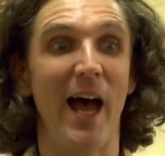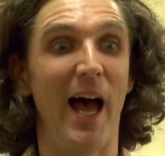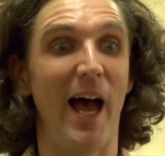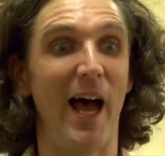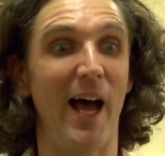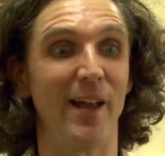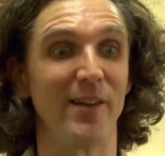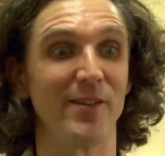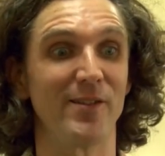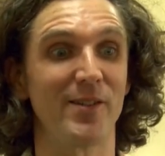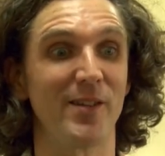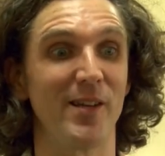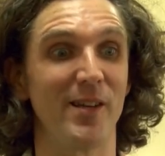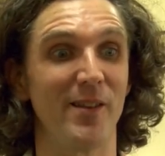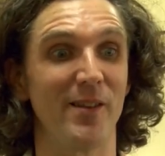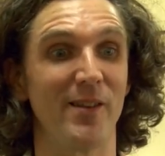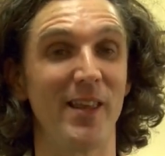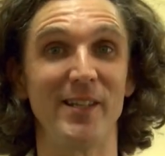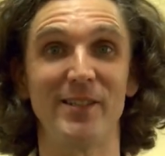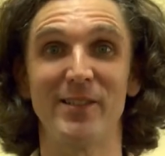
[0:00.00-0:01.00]
and
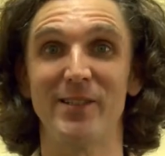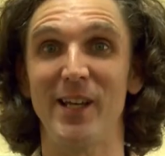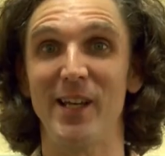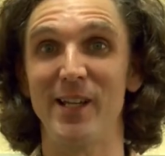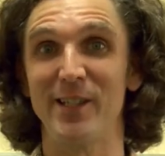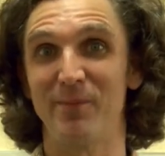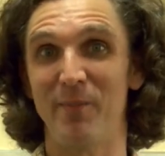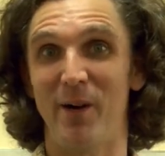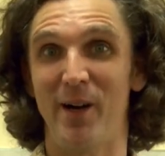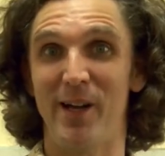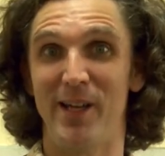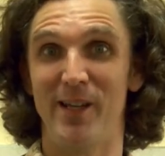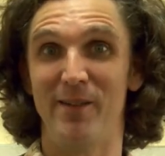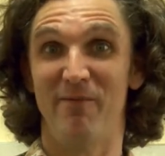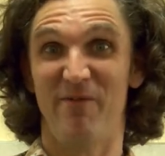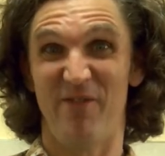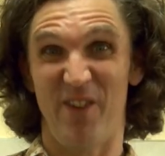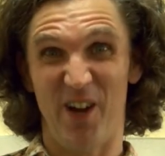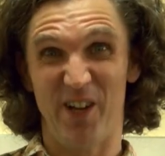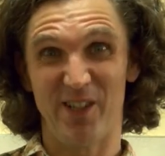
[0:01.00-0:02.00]
this is my
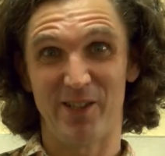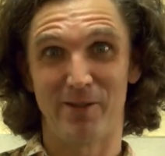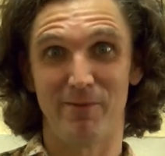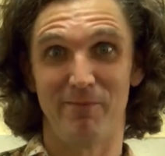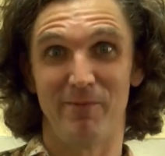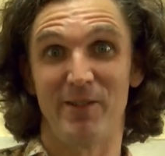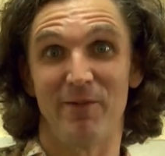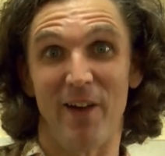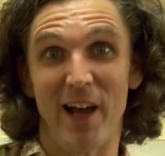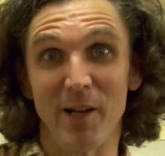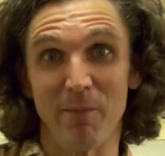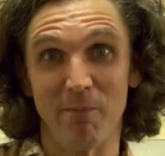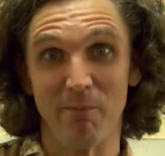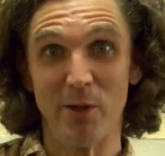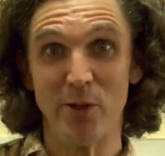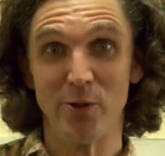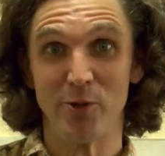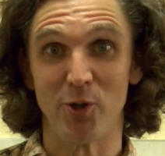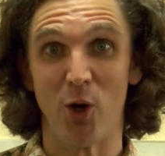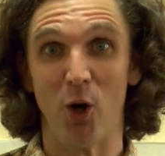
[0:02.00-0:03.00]
first
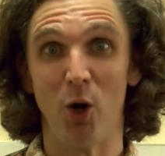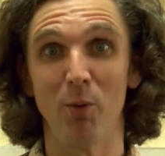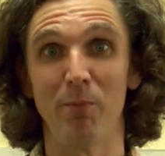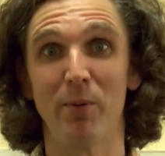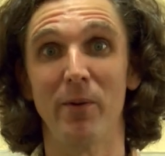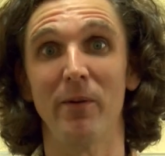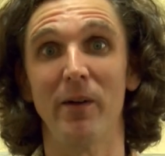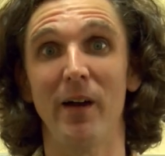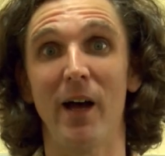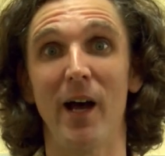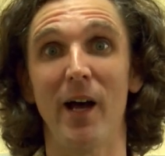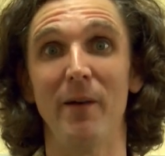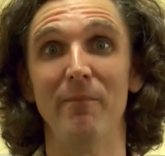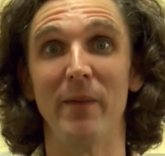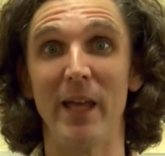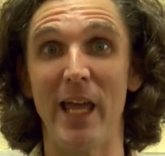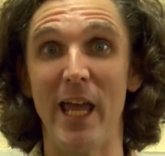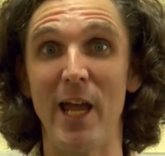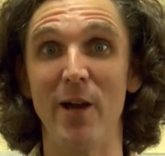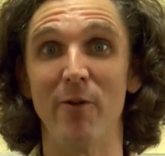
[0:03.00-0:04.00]
development job
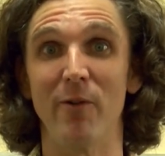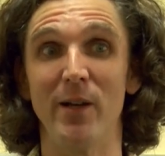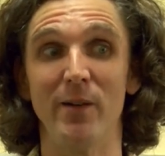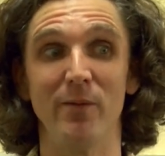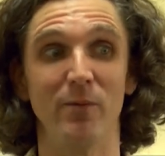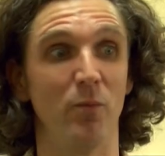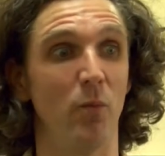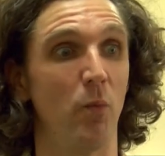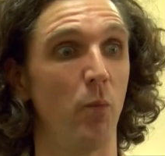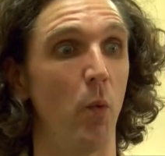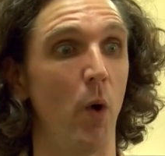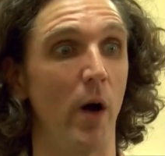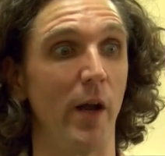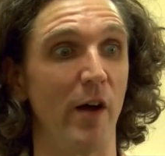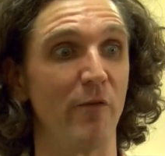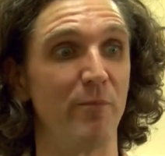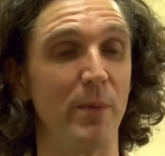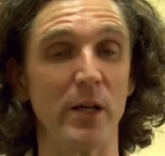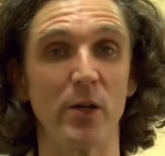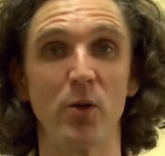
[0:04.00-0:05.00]
um, here in what
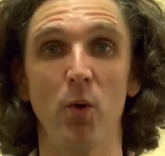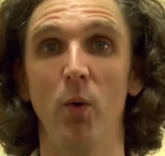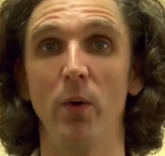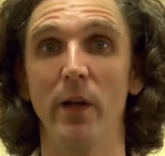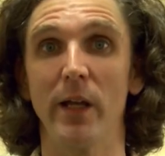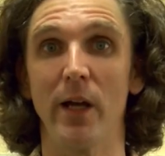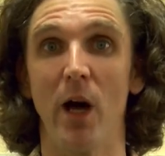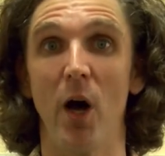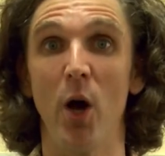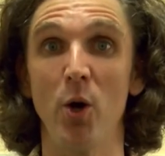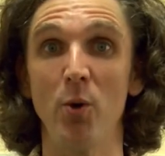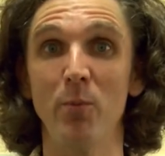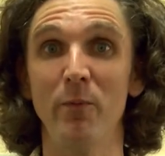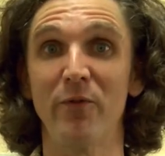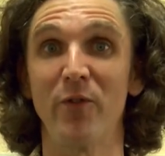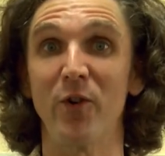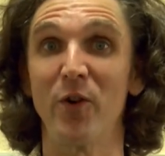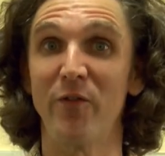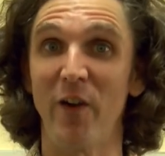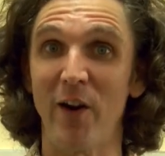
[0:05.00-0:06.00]
I've been calling home
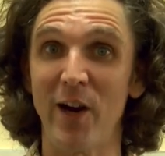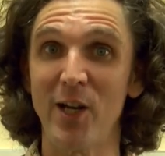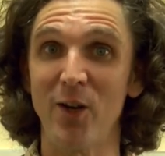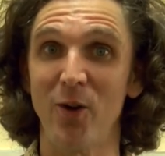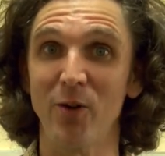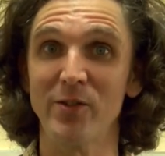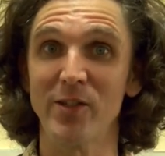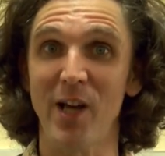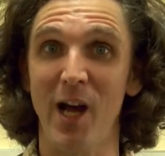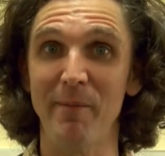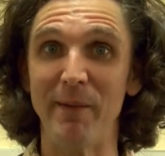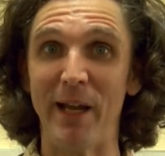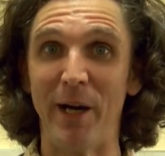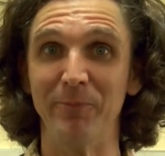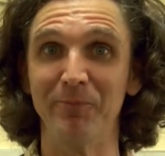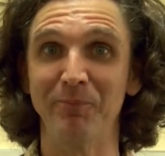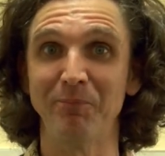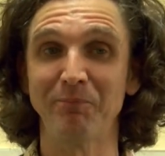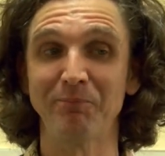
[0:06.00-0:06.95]
for a very long time now,